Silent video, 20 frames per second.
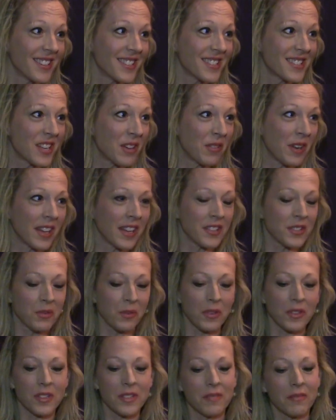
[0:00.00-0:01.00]
So, and I get to
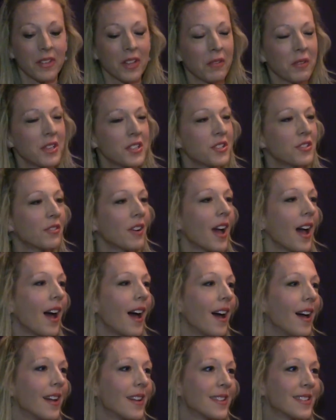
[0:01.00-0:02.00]
wear this flowy
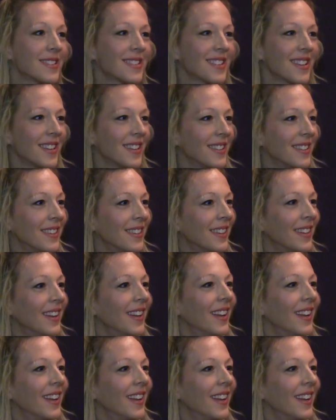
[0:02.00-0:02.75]
dress, and...